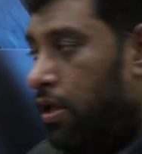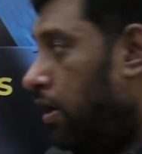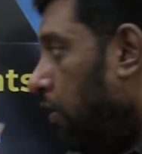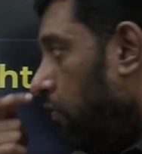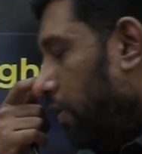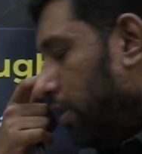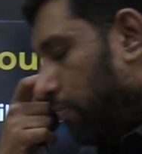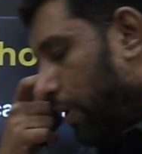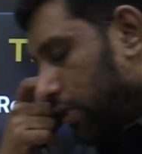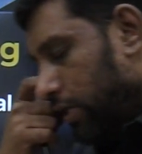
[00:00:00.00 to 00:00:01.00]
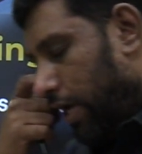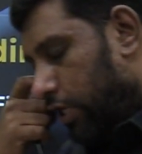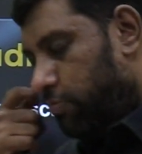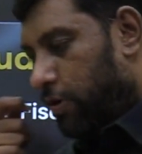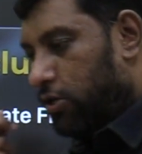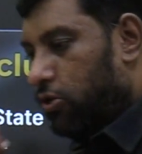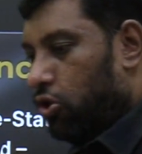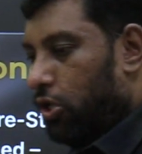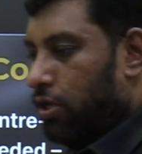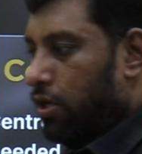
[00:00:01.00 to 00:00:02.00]
Now, the major aspect or
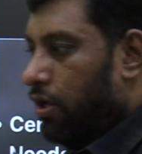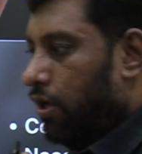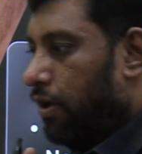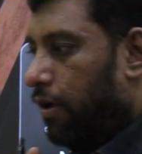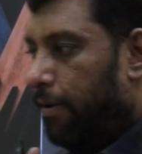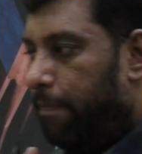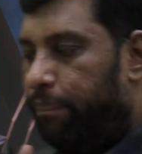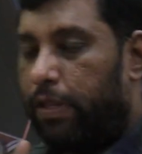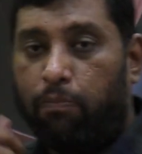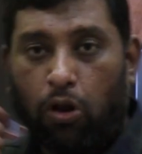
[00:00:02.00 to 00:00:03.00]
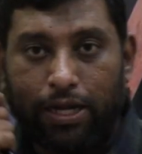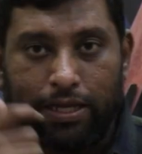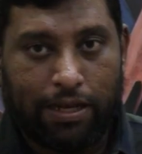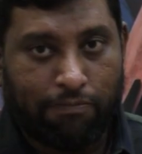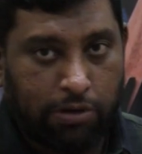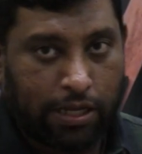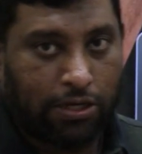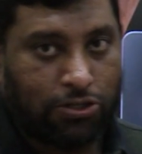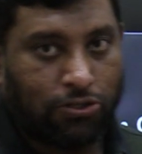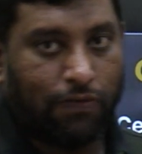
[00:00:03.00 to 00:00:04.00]
the political
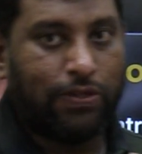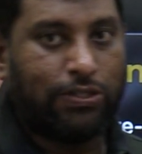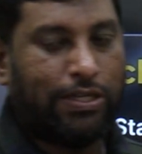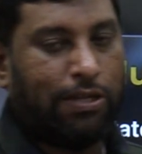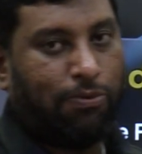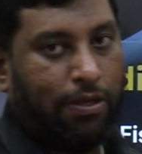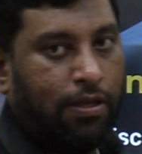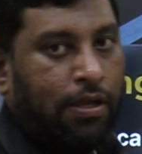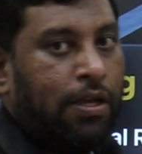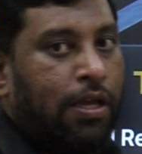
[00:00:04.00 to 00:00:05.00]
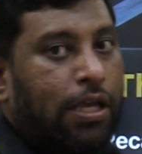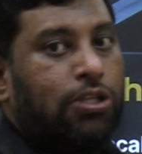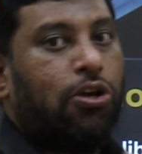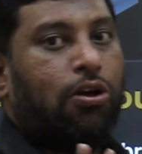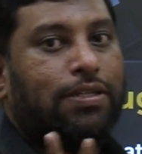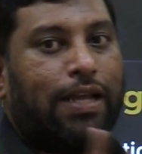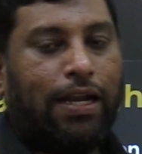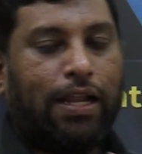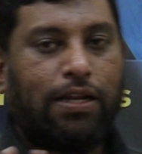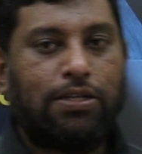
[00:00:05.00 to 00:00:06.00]
implications of this GDP is your
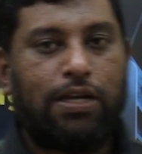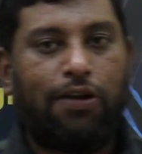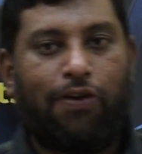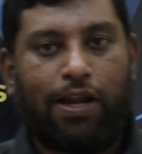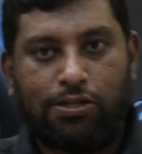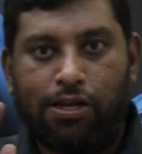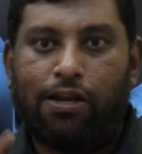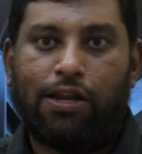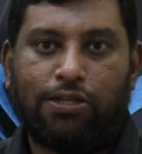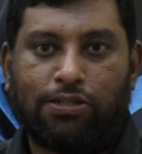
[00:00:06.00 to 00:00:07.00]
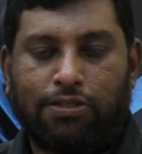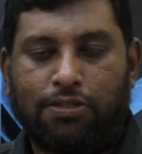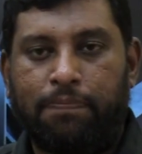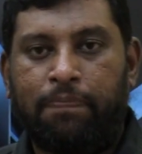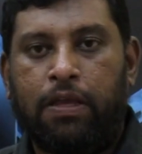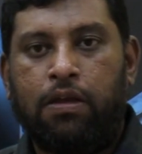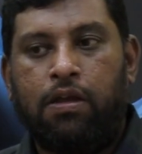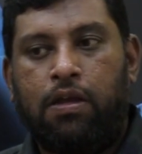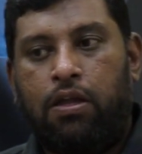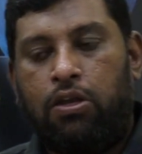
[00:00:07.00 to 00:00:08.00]
center and state financial relations.
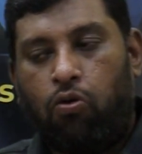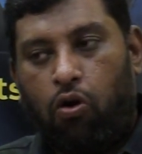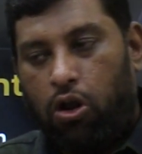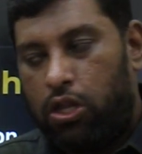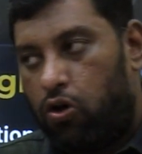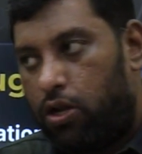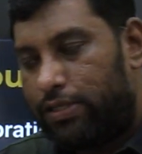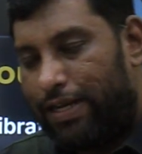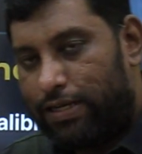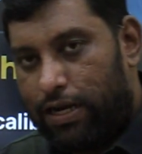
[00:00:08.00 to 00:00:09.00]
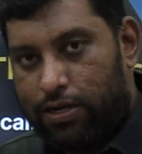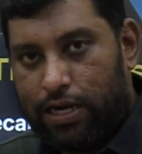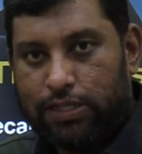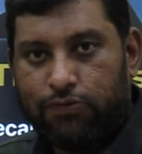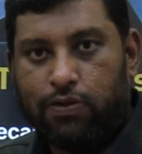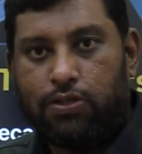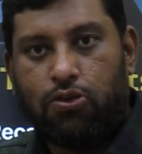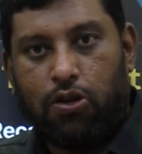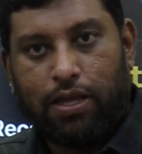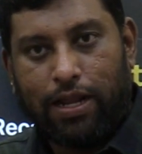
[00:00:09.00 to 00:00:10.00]
Now, all your central transfers
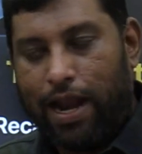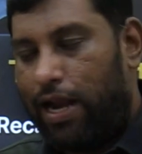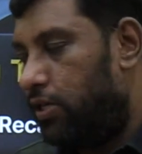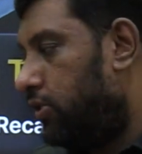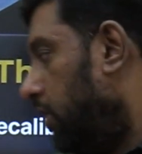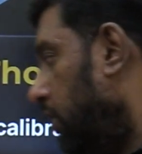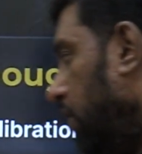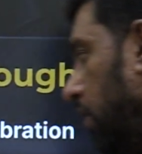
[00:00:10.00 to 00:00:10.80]
or grants